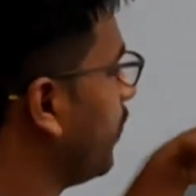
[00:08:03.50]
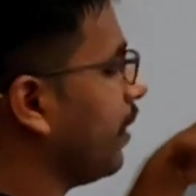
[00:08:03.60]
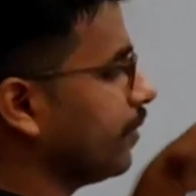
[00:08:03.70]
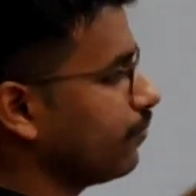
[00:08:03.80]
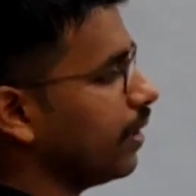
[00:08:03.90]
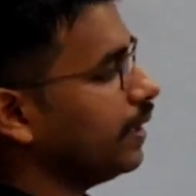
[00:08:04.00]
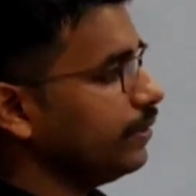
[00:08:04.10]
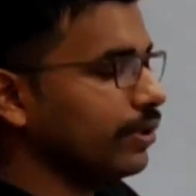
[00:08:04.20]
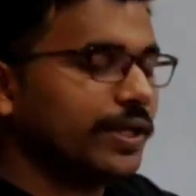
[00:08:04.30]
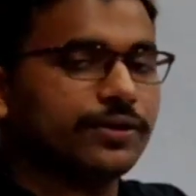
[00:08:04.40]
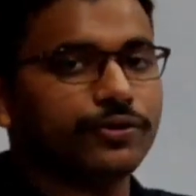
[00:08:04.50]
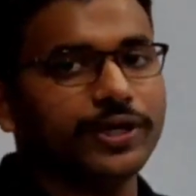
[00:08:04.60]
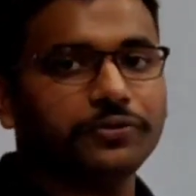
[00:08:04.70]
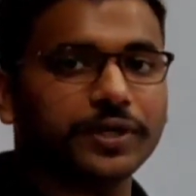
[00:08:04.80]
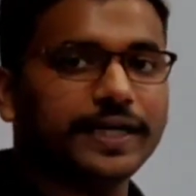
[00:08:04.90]
power 1, you are
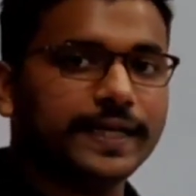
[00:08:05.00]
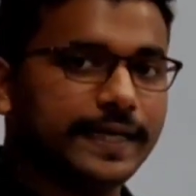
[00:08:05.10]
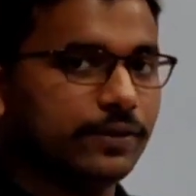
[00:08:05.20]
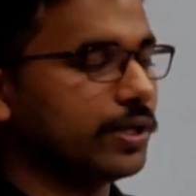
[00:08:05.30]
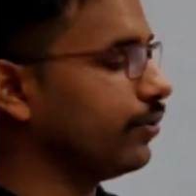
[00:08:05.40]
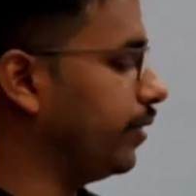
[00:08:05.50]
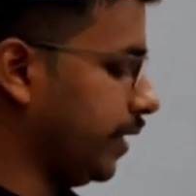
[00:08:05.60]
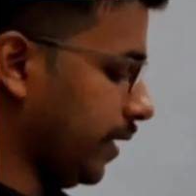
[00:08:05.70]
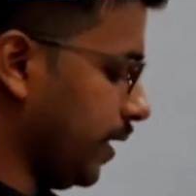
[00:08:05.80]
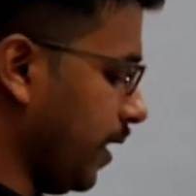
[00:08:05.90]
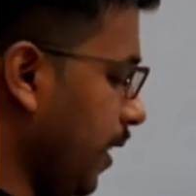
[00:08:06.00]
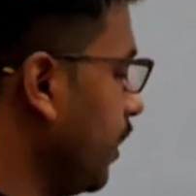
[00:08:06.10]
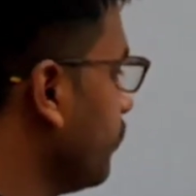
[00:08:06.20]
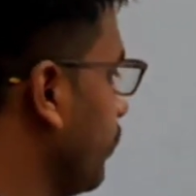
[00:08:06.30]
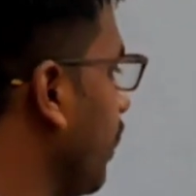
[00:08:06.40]
going to get L1 only.
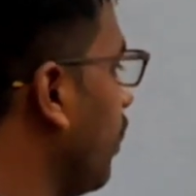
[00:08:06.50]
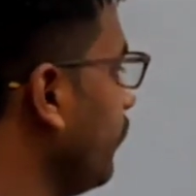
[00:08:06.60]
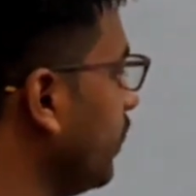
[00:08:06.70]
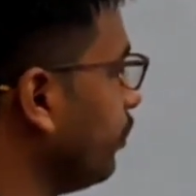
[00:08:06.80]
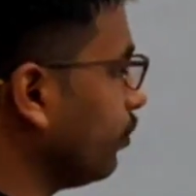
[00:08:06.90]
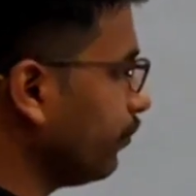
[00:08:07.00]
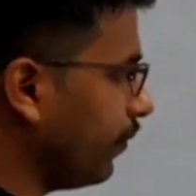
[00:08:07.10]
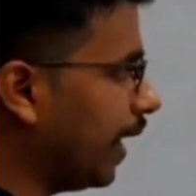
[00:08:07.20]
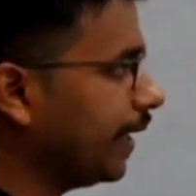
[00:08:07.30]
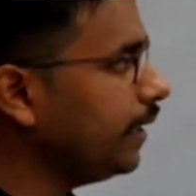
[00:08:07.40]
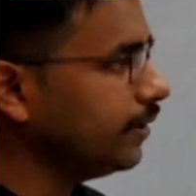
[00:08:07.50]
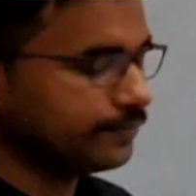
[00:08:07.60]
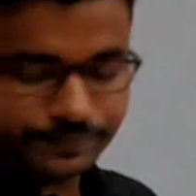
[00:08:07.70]
So now we need to find